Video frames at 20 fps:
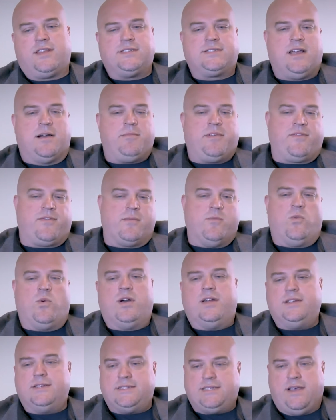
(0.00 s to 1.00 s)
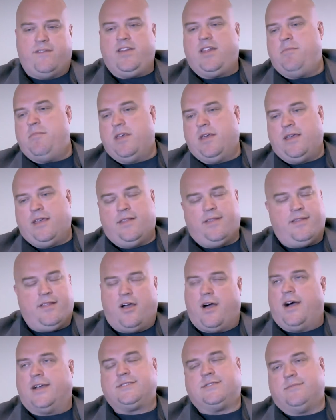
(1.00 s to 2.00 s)
this company from one to seventy million.
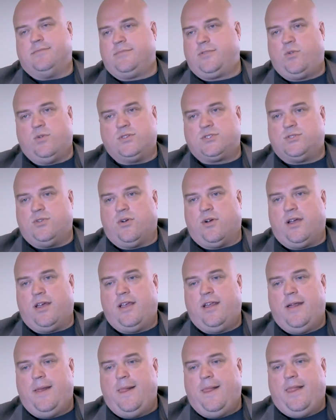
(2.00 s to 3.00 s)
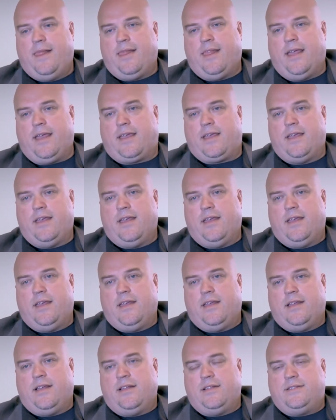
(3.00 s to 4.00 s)
Awesome, cool story. Like
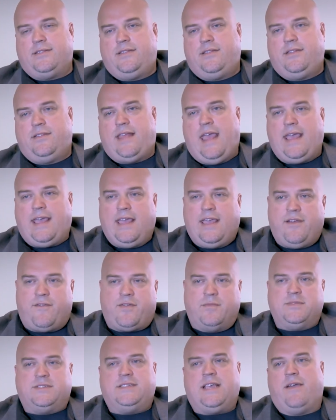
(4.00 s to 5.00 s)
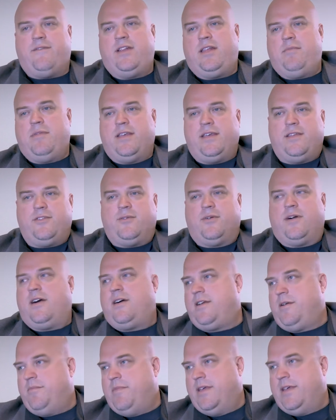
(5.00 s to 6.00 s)
taking it from seventy million to
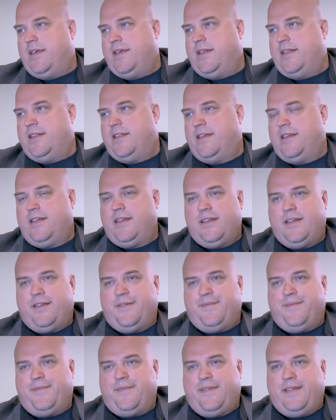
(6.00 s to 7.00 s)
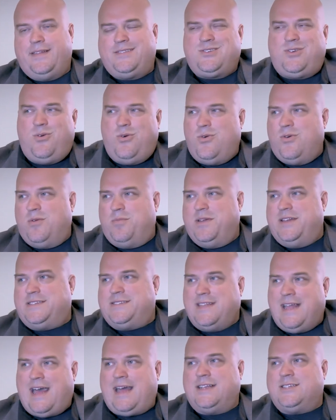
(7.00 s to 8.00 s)
hundred million it's cool, but
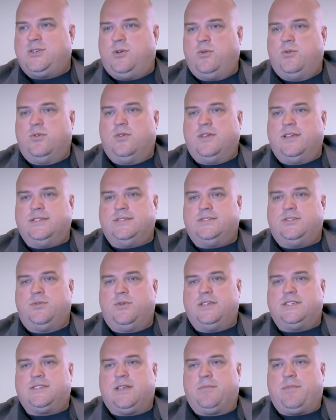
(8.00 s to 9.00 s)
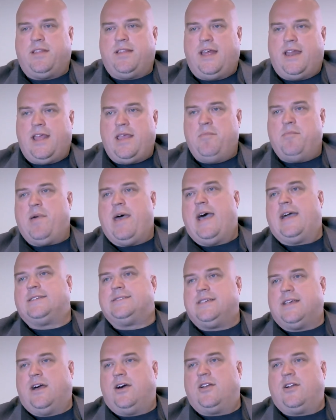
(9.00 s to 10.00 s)
it's not as cool as doing something that
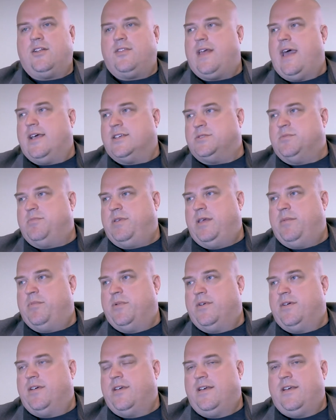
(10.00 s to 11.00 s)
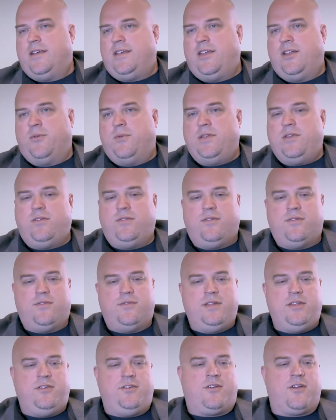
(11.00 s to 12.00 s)
impacts 100,000 people. You know, when you
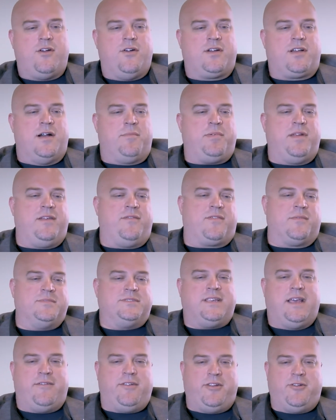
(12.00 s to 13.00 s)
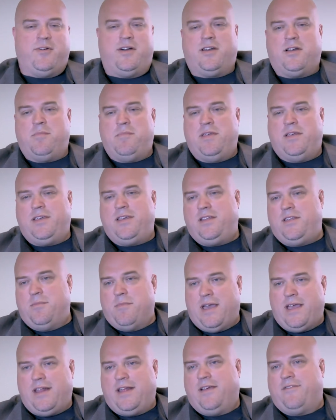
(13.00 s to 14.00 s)
when you grow a company from 70 to 100 million, you
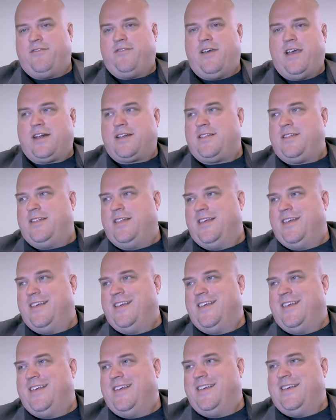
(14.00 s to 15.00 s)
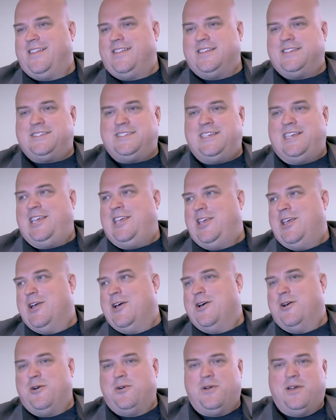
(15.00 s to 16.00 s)
might affect the the
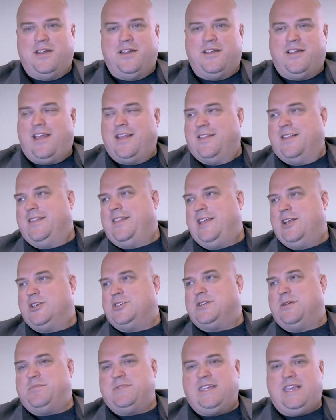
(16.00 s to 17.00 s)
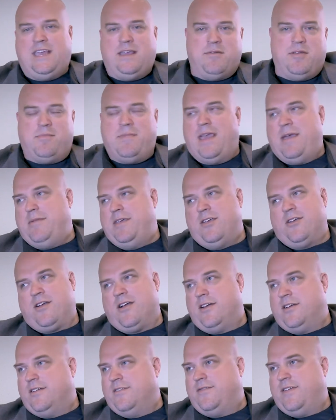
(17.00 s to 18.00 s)
CEO and, and the leadership team and maybe your
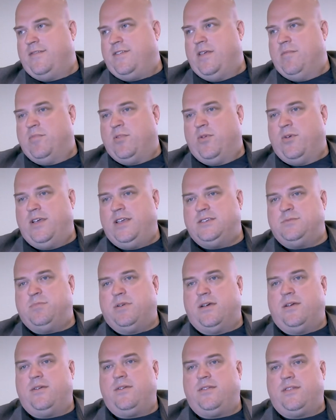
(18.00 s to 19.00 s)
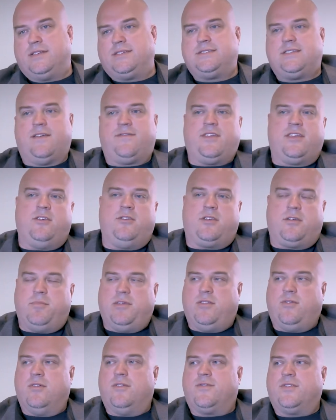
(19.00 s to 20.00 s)
150 employees, but the stuff that you could
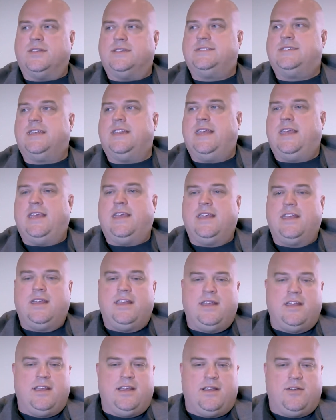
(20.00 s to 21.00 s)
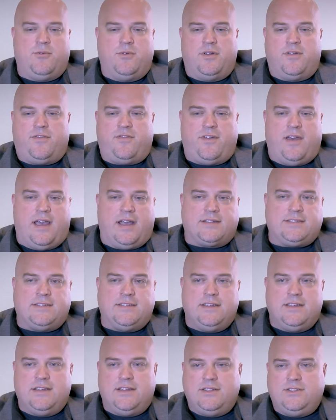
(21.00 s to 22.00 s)
be doing for the city would
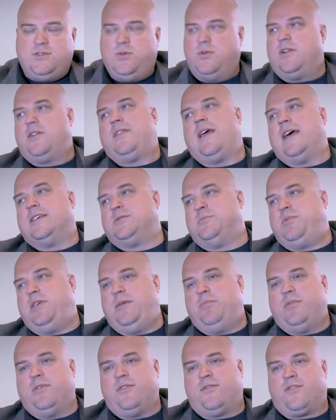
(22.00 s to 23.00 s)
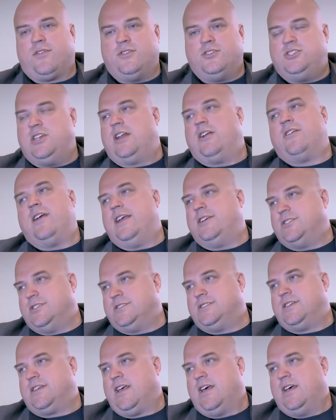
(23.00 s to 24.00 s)
affect 200,000 people for
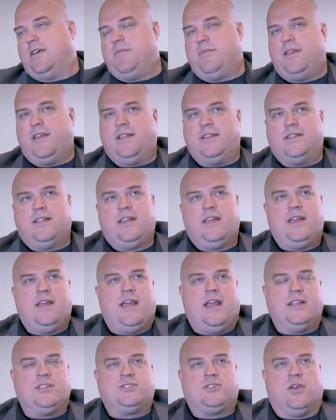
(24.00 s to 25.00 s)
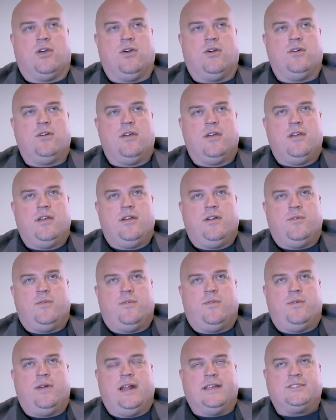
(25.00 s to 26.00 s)
generations to come. And and so
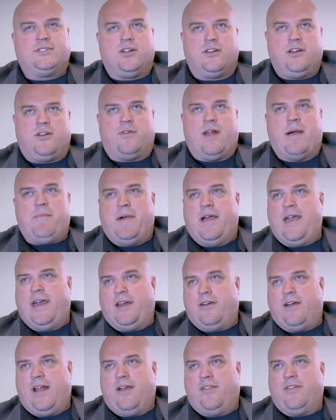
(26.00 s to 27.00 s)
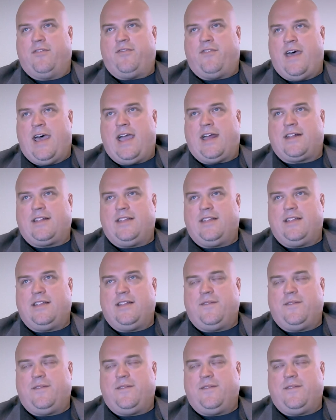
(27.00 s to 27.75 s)
when I started to wrap my head around the fact